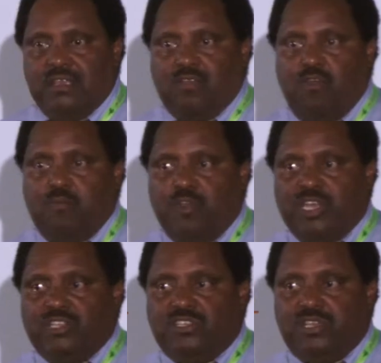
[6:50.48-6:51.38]

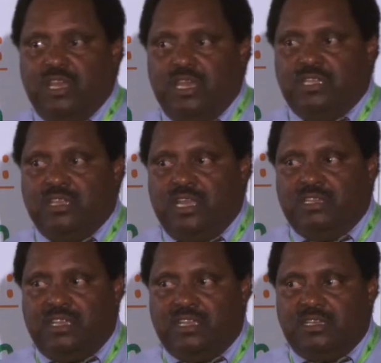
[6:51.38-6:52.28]
components and
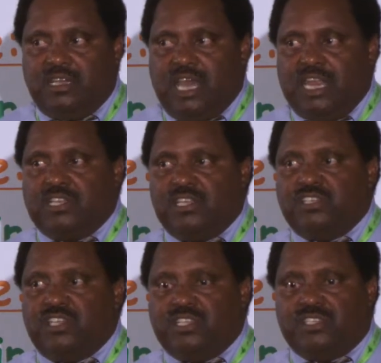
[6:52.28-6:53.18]
the
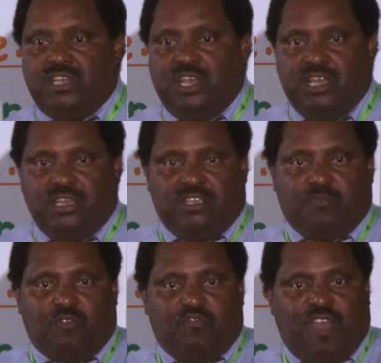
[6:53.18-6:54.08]
characteristics, the
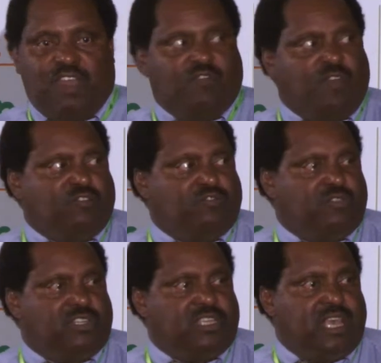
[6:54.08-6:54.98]
profile of
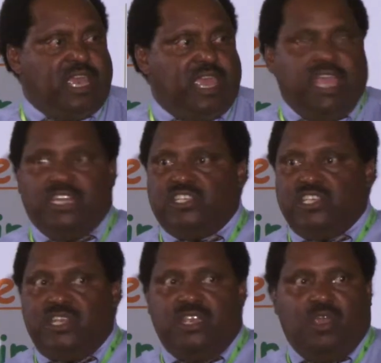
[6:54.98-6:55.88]
households, and
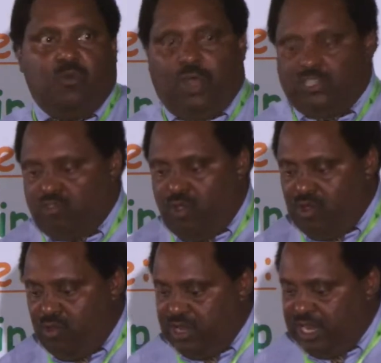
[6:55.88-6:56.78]
see what's
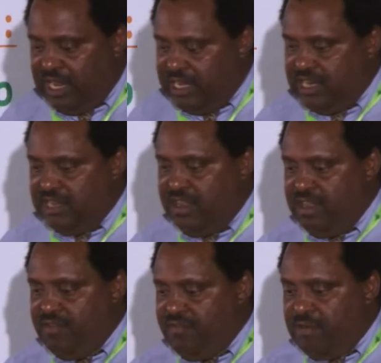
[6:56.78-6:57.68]
going on under the
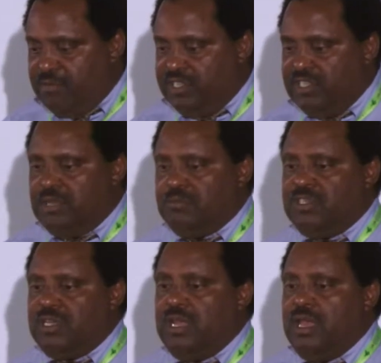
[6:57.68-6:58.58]
farming systems.
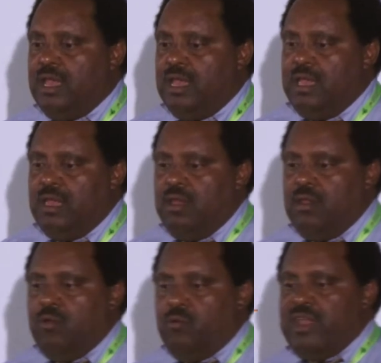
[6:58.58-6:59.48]

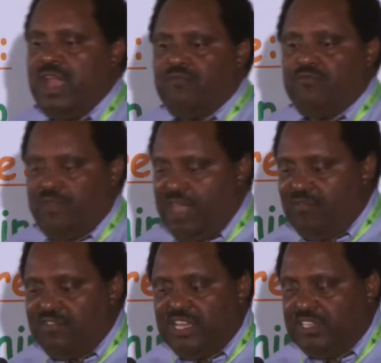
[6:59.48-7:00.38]
We have
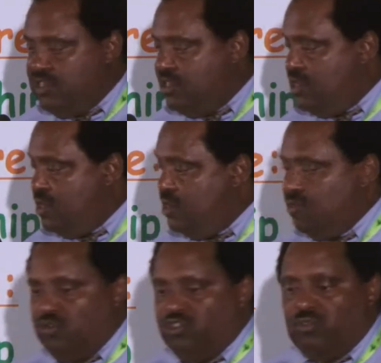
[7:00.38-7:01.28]
evidence
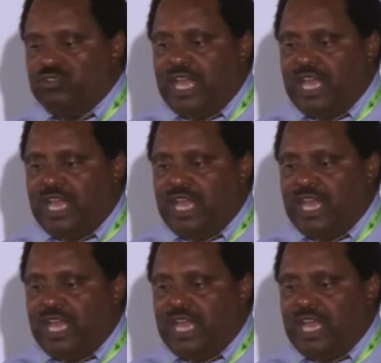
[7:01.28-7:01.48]
to show